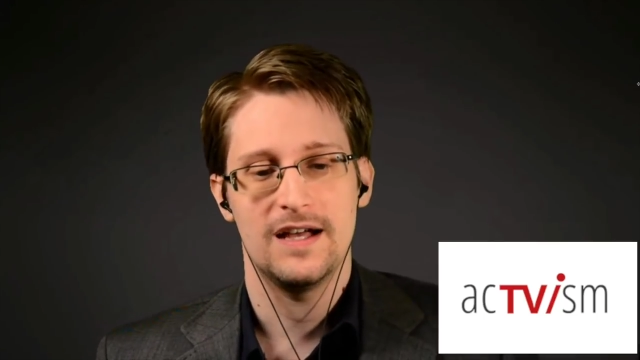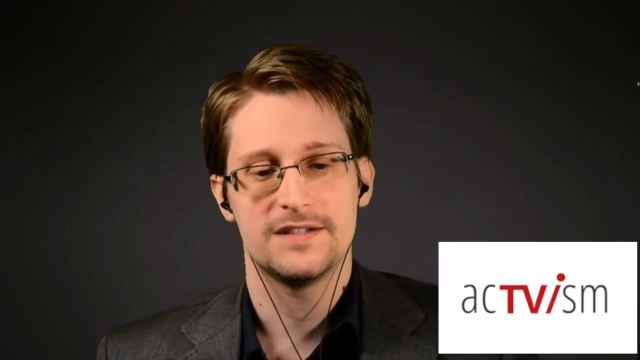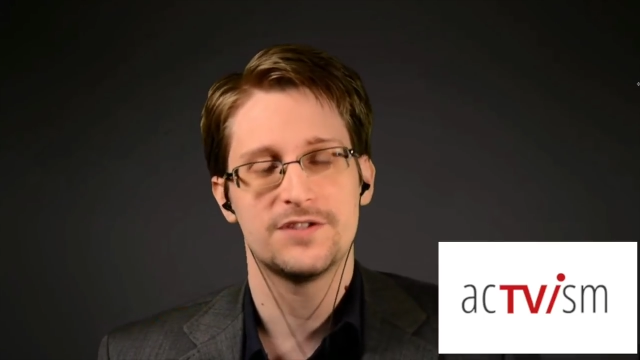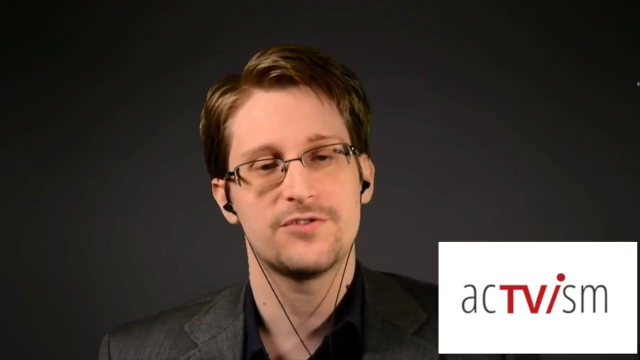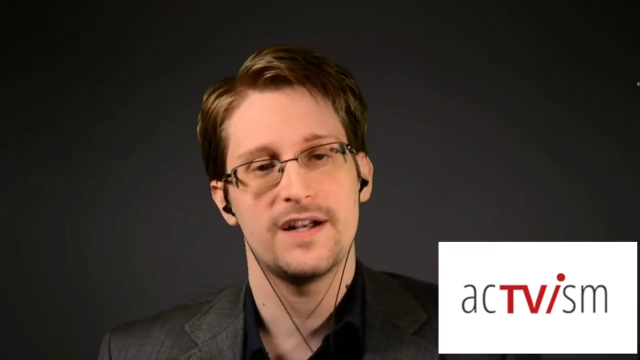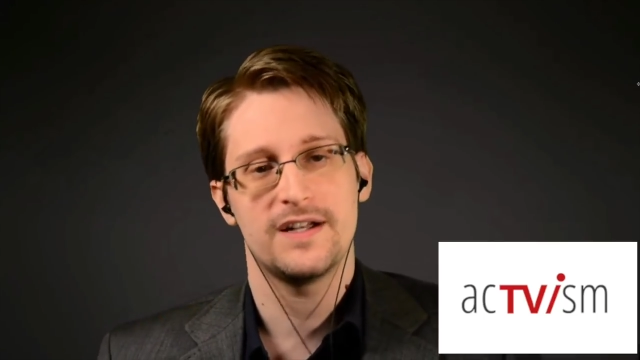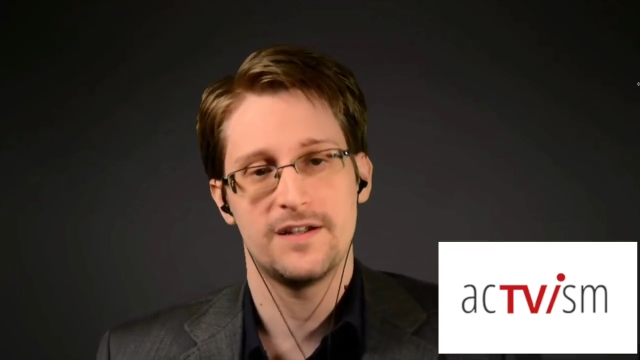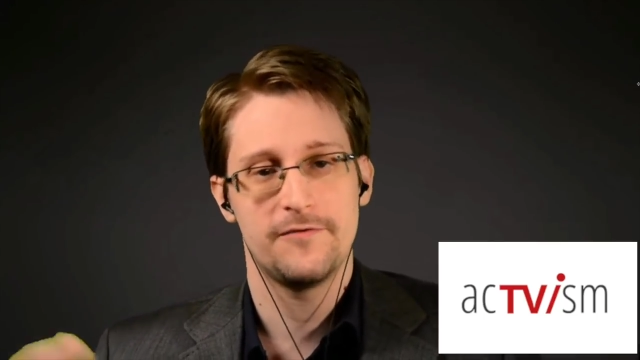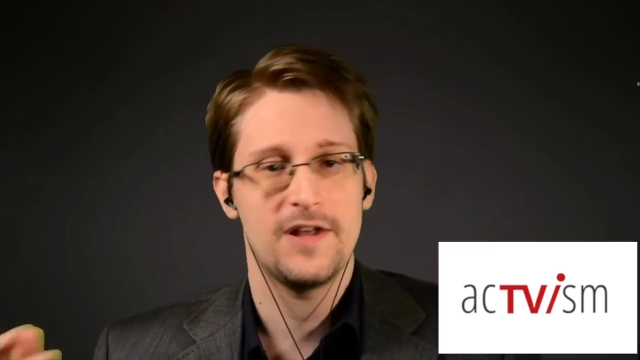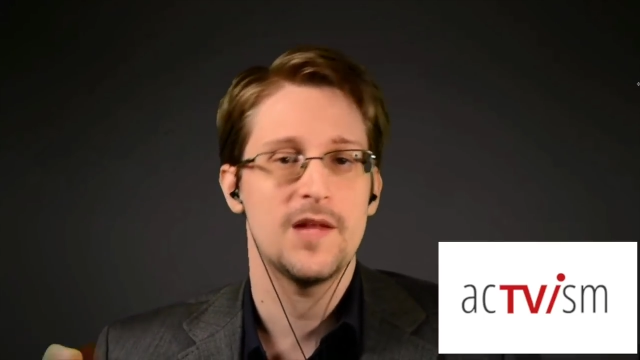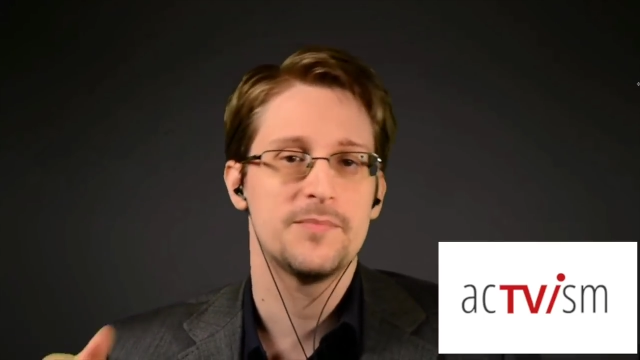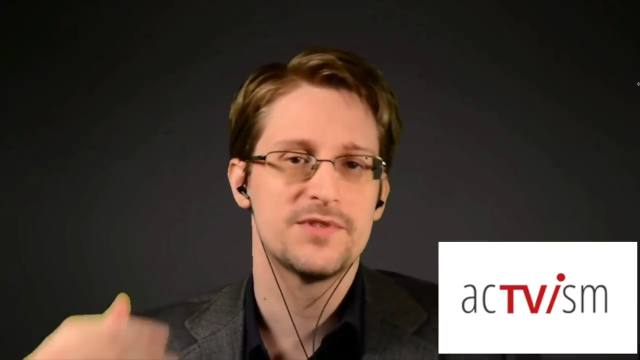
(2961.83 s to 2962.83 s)
uh, to try
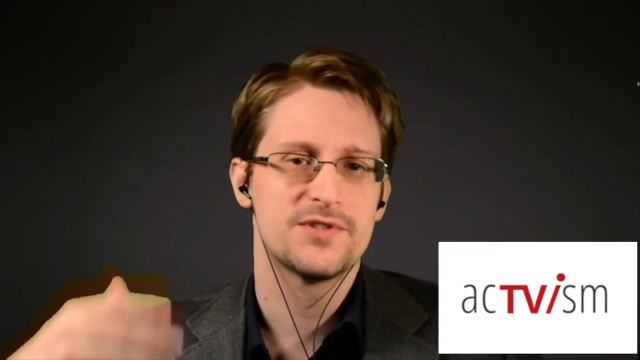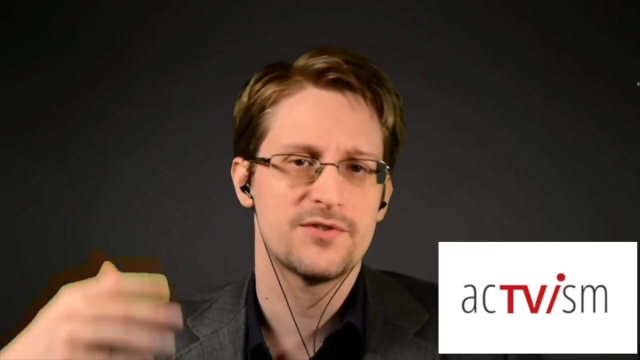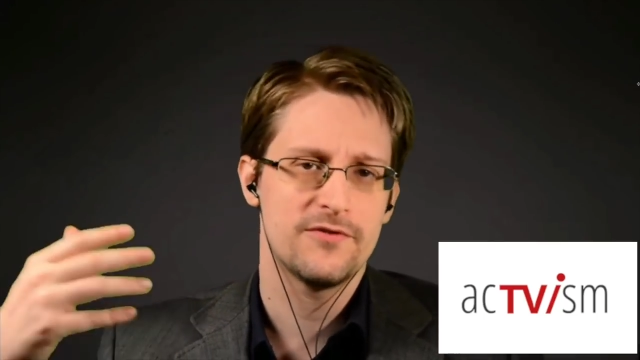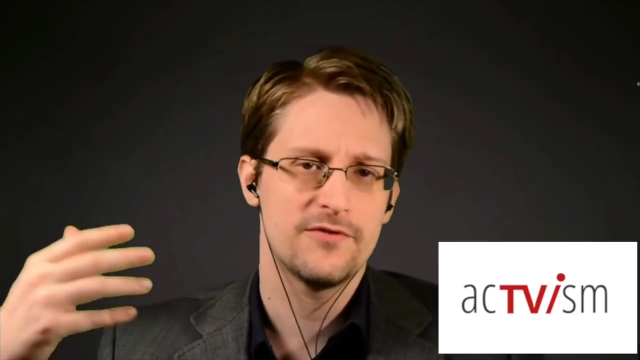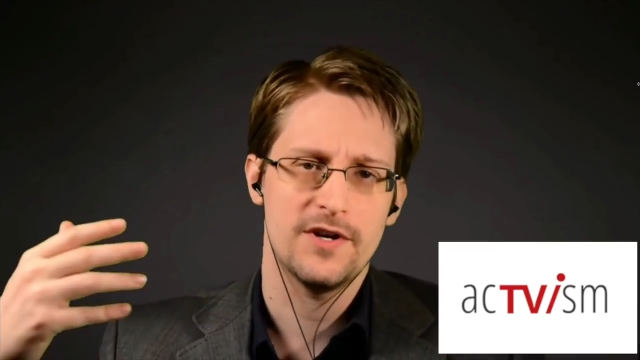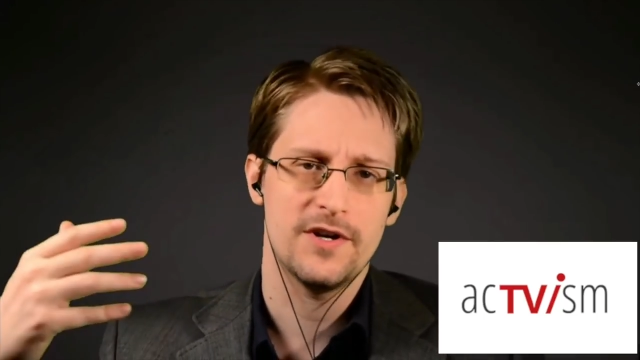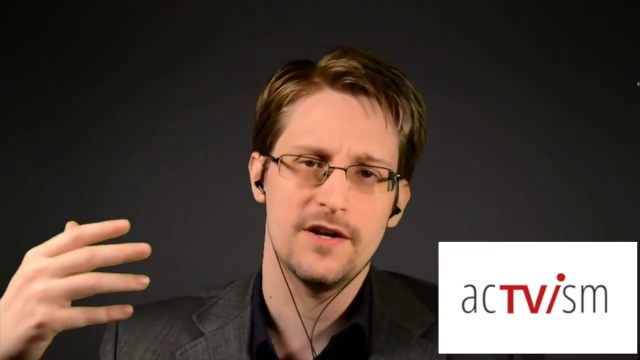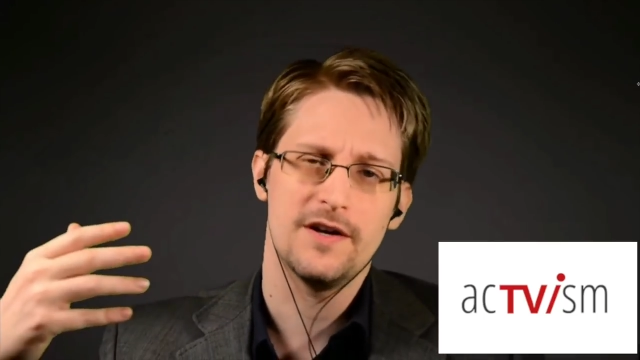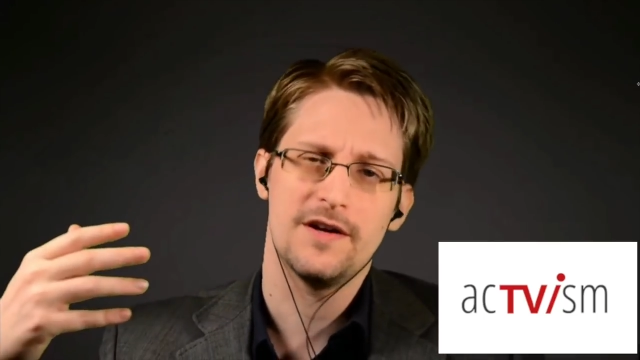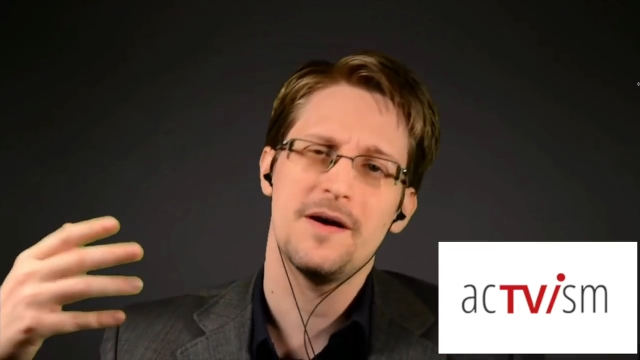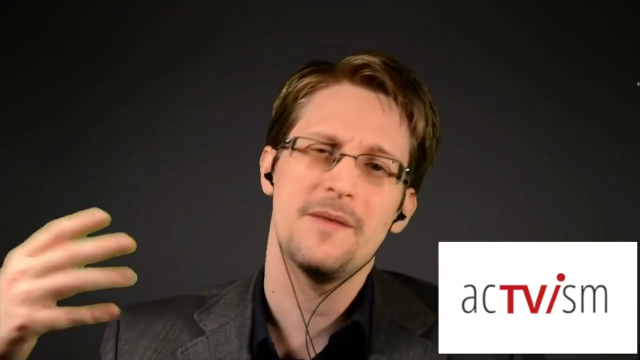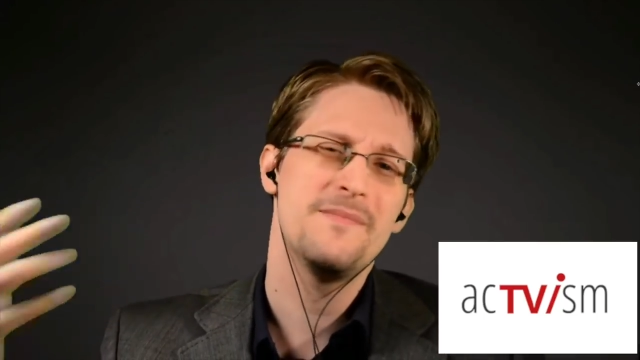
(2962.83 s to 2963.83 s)
to develop sort of
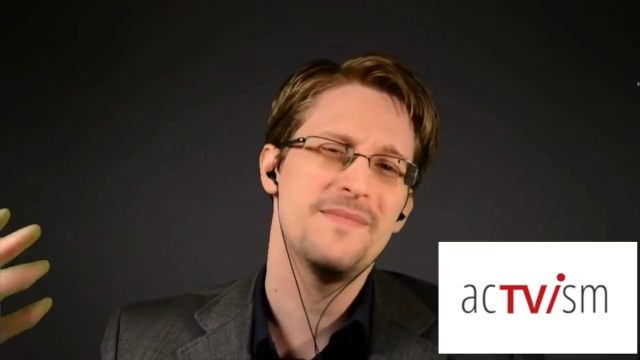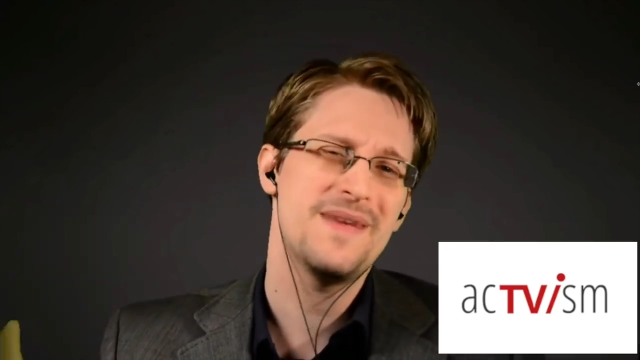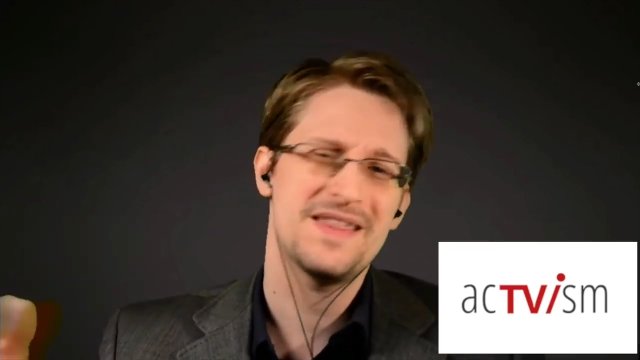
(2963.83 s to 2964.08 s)
a, a,